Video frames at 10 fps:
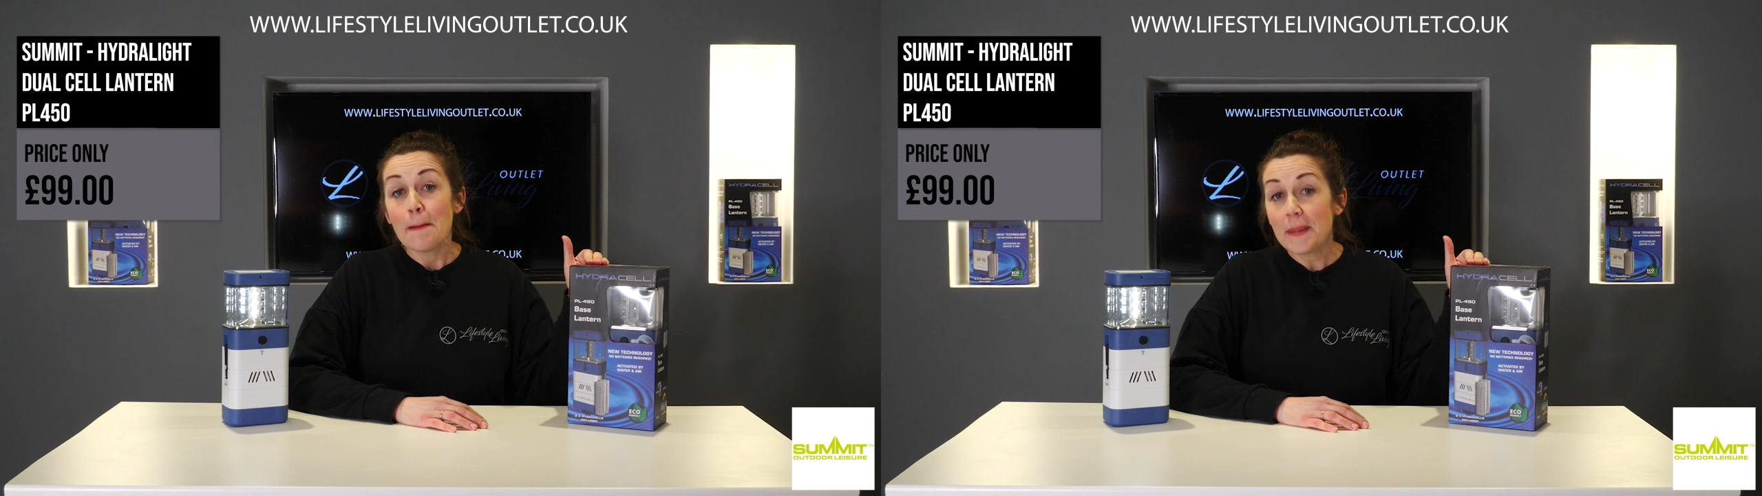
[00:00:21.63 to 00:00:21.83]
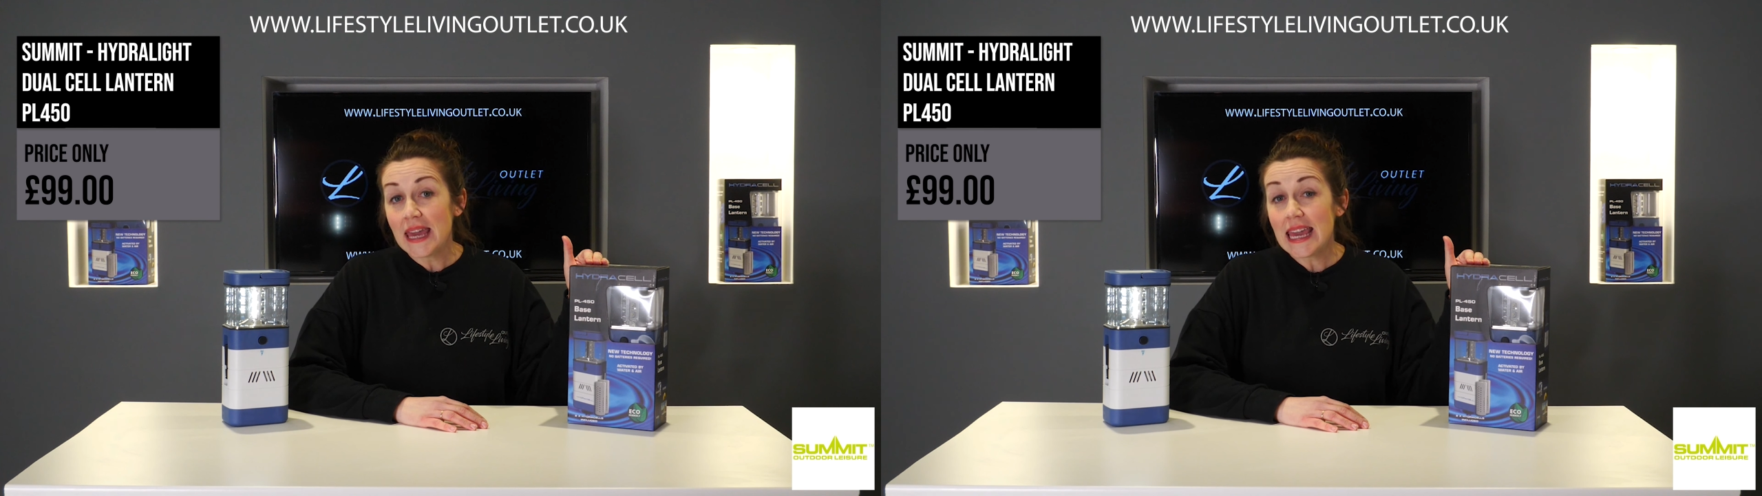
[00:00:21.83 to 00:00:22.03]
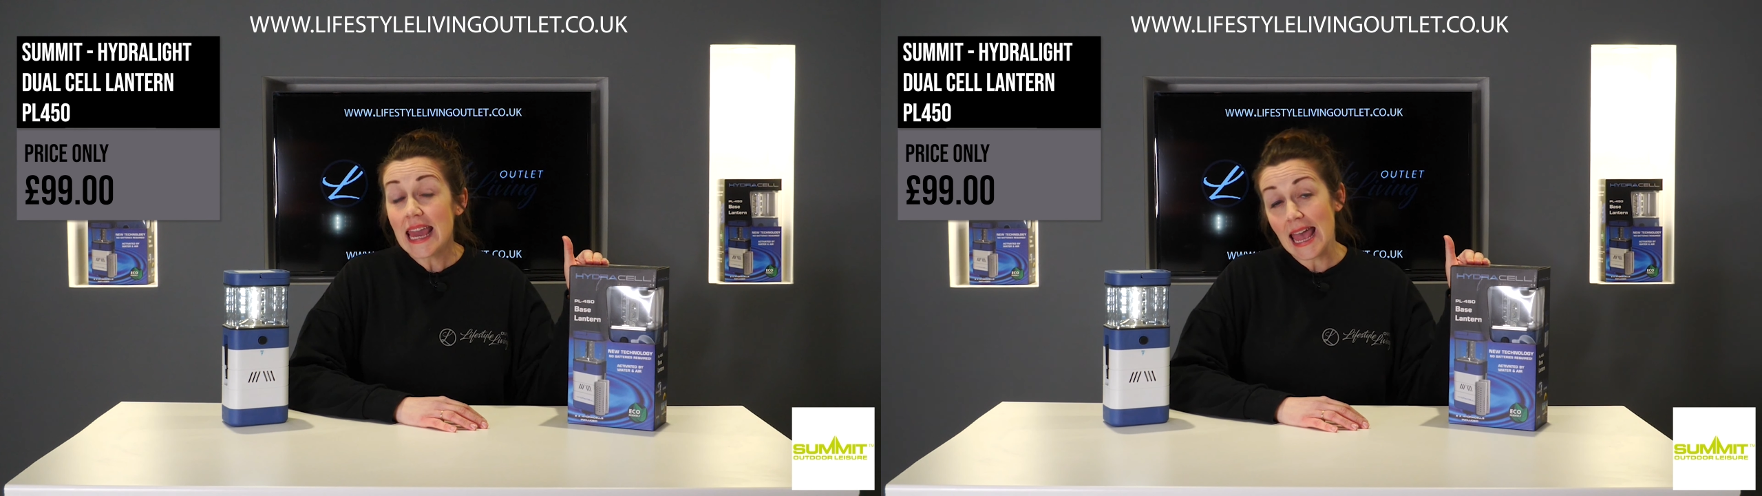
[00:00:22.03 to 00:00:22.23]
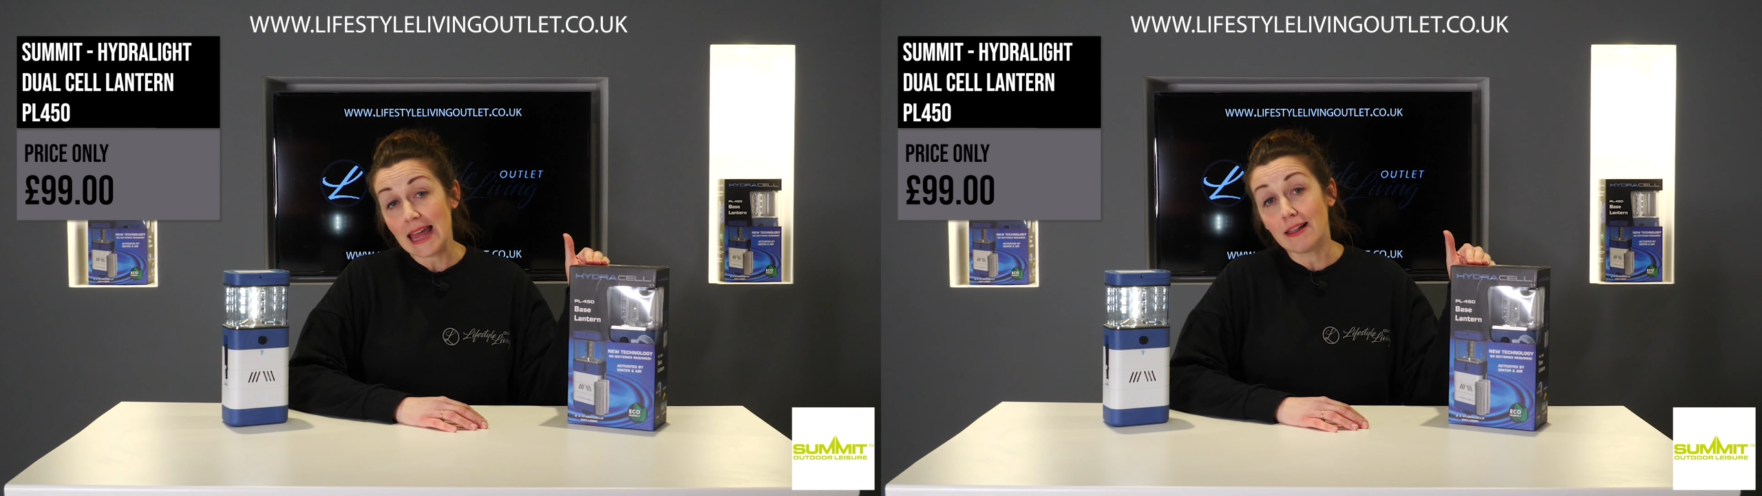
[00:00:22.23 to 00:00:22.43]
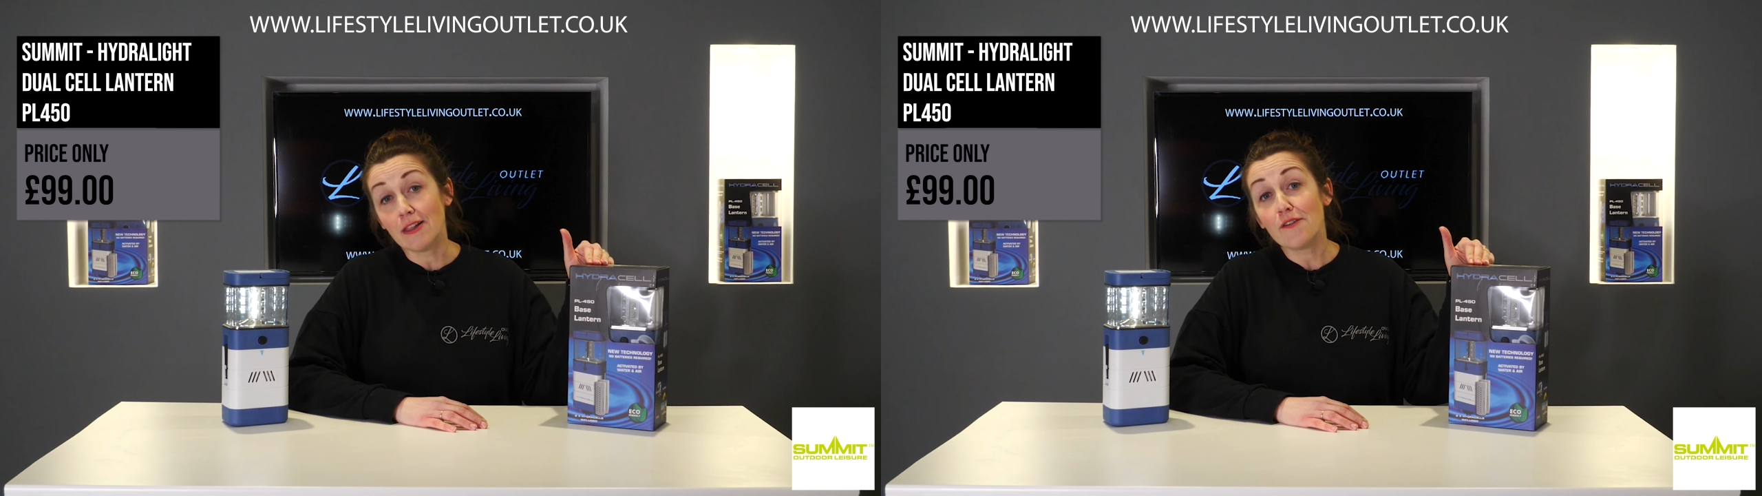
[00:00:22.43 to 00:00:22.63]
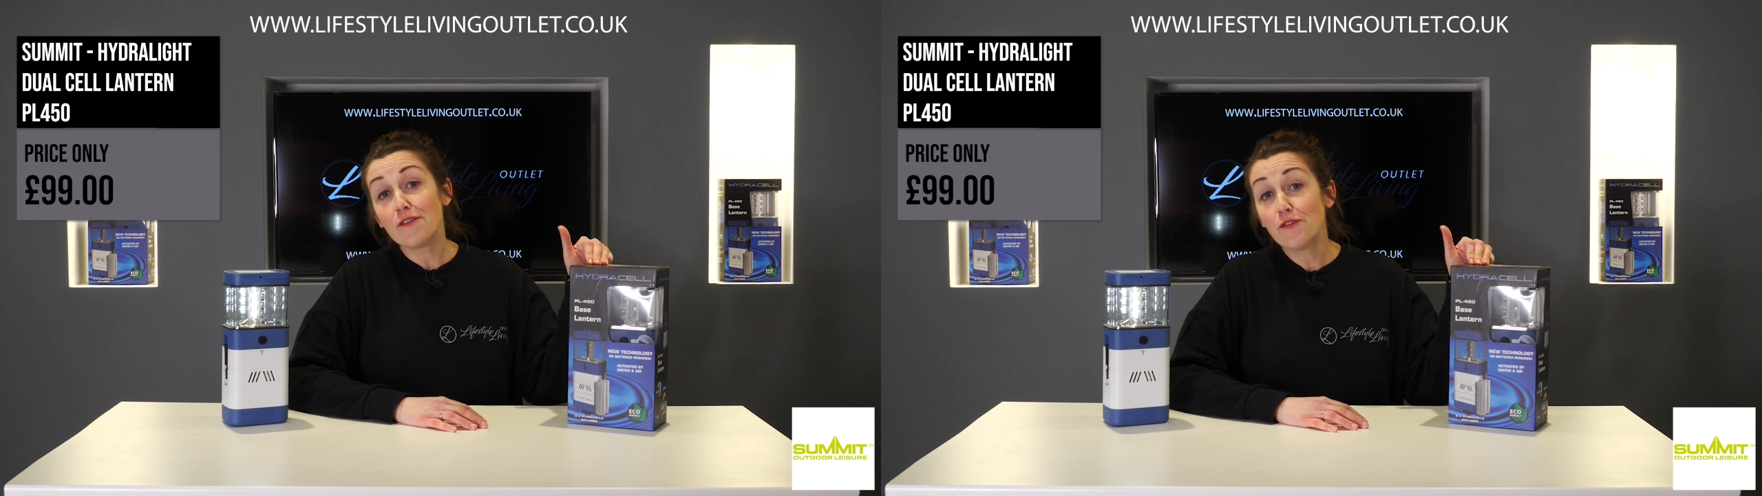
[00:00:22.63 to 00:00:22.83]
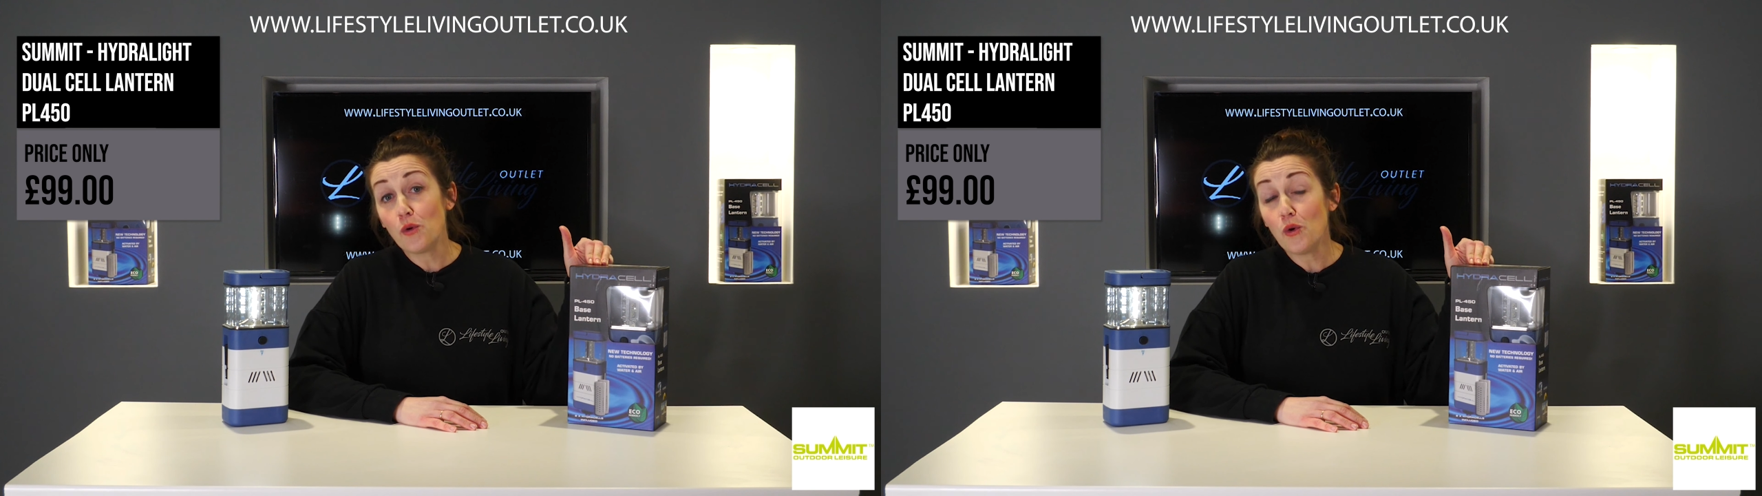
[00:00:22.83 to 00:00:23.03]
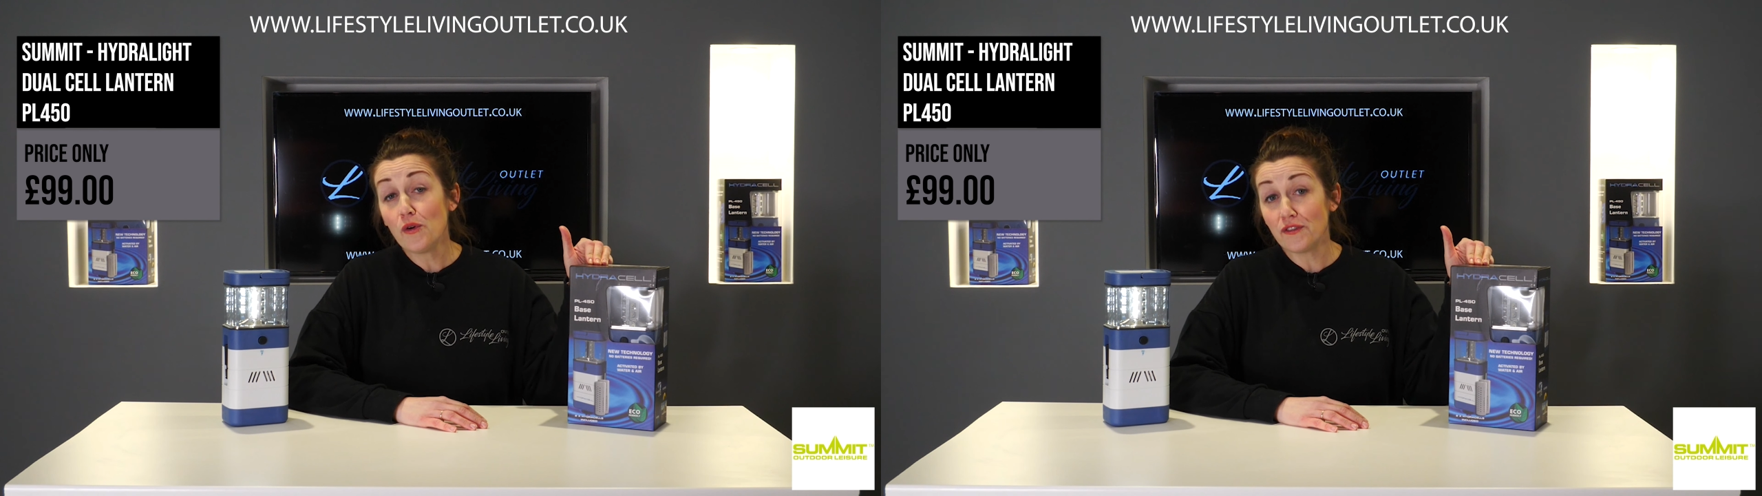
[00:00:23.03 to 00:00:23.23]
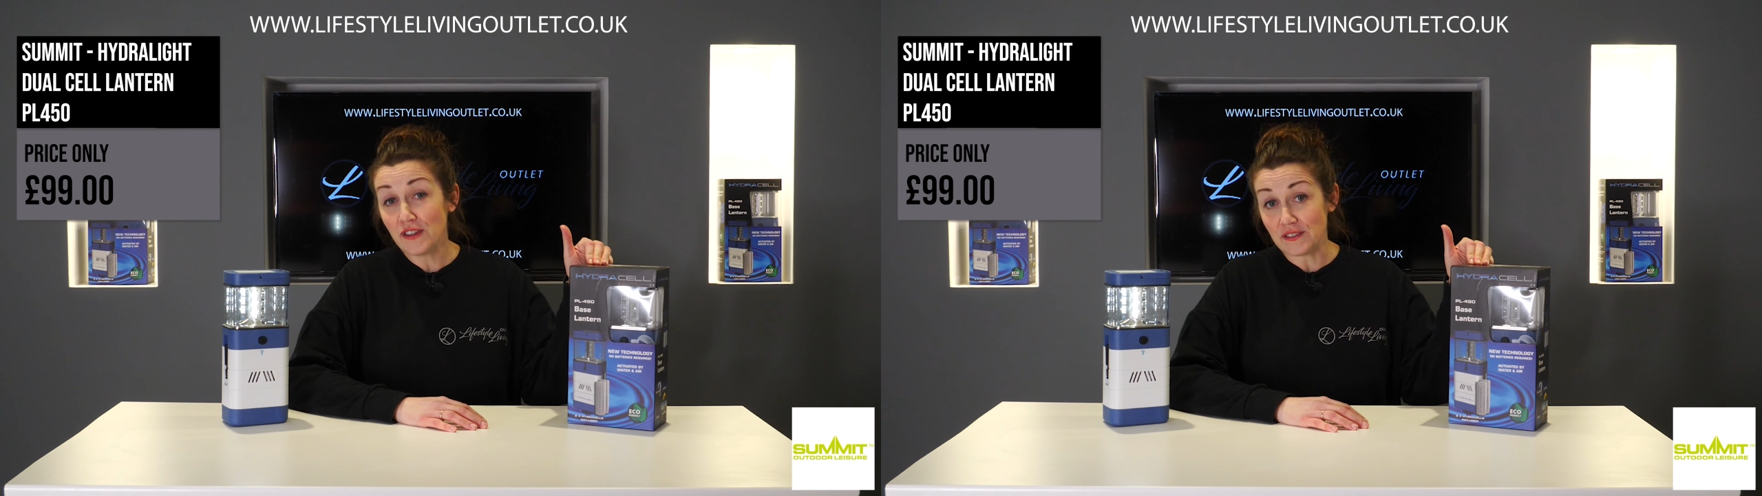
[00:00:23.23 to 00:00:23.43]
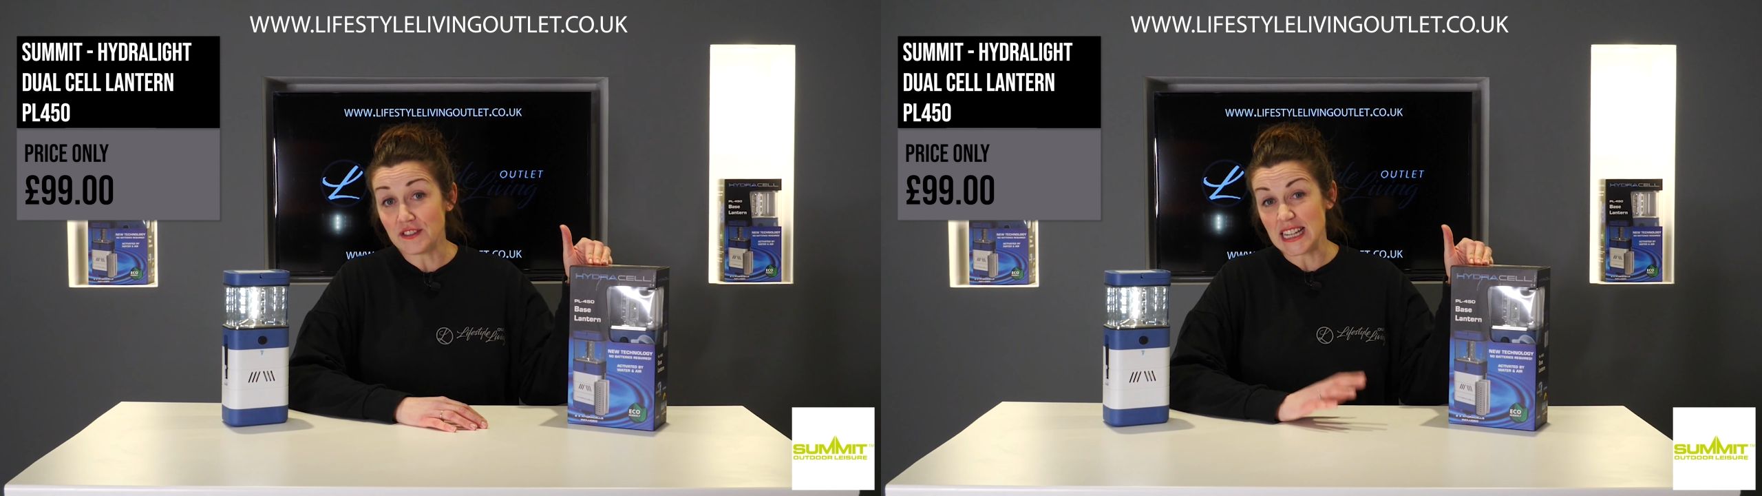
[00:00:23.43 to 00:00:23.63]

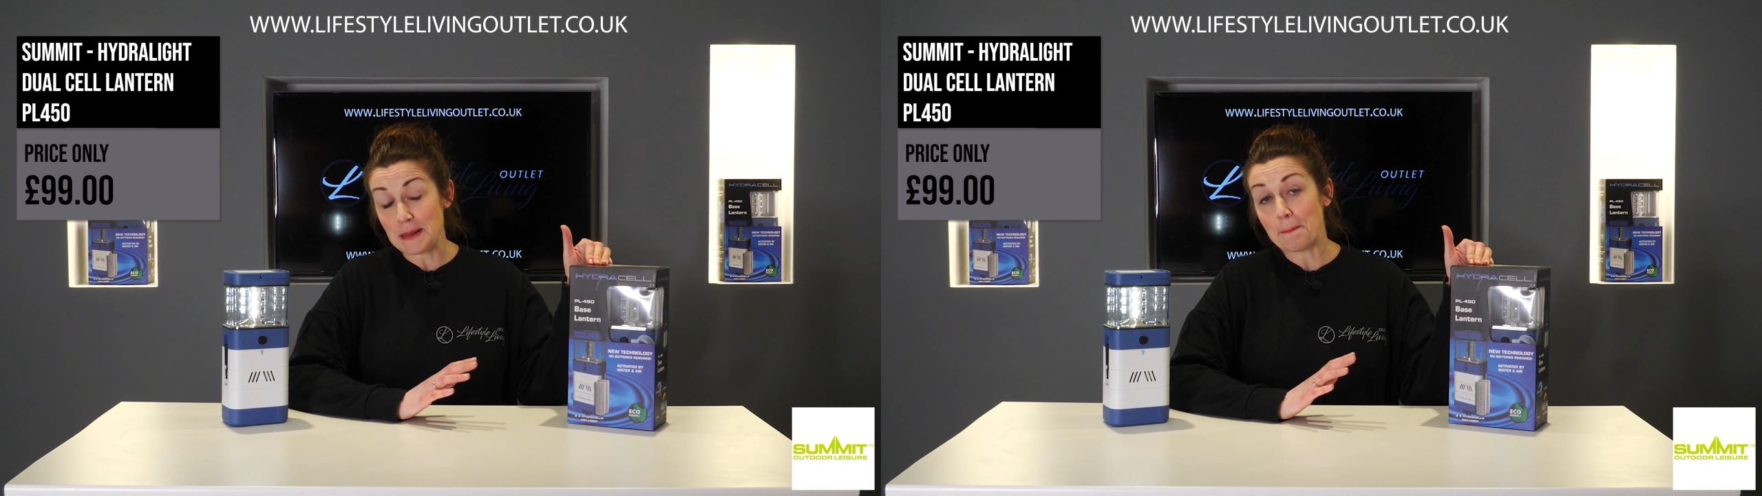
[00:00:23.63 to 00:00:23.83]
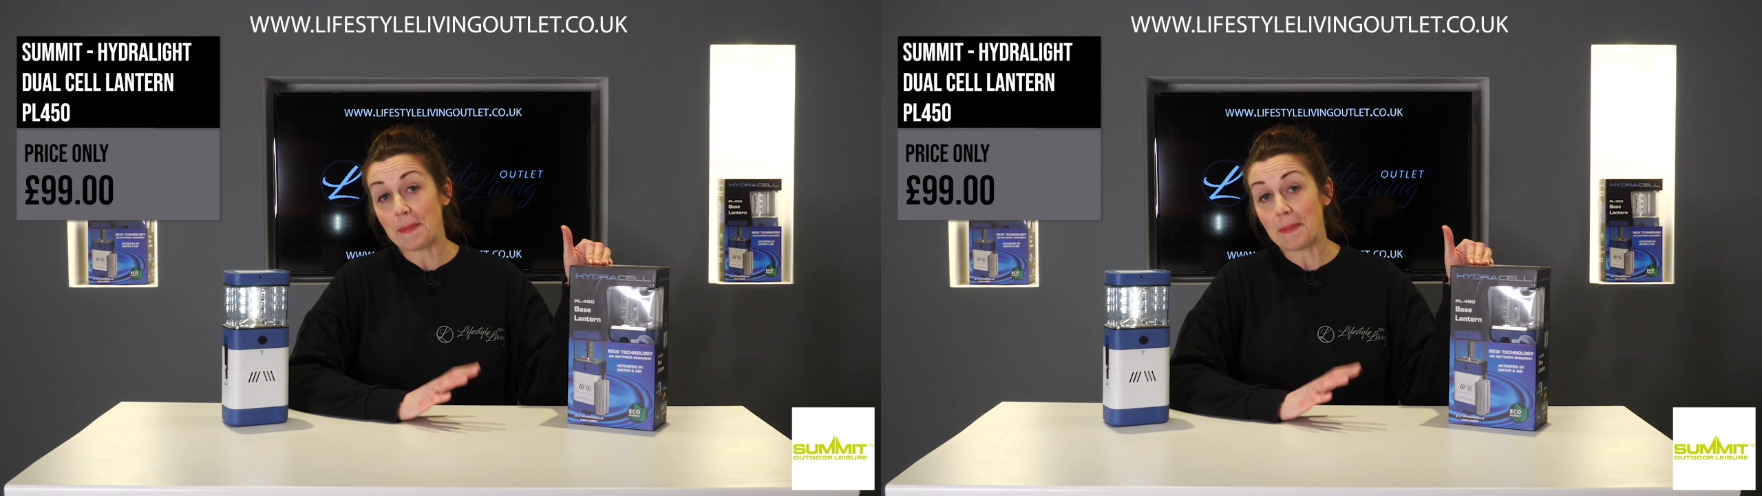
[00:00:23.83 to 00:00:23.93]
PL450